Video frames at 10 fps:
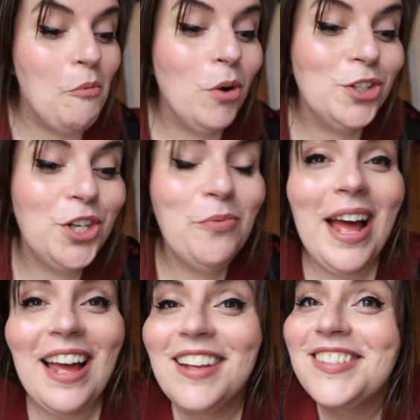what she
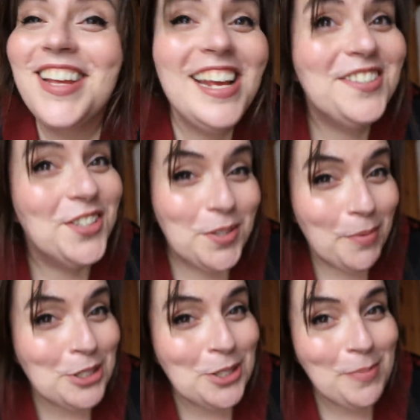wears isn't
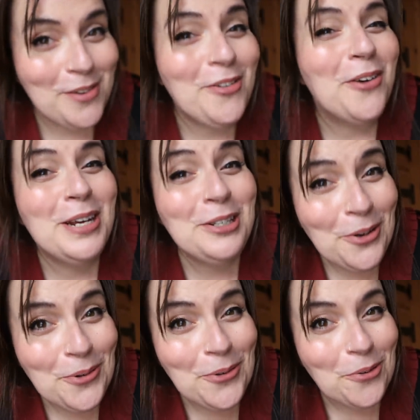supposed to be very
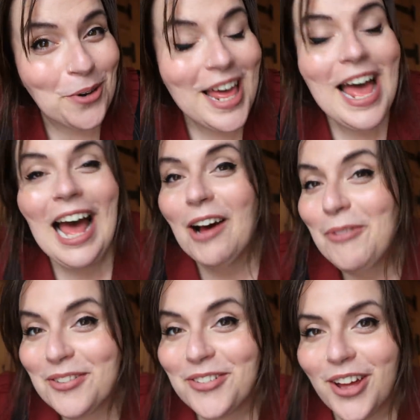cool.
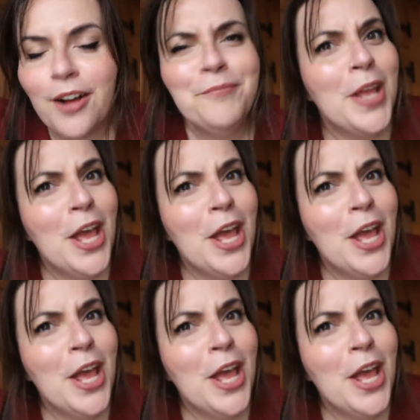However,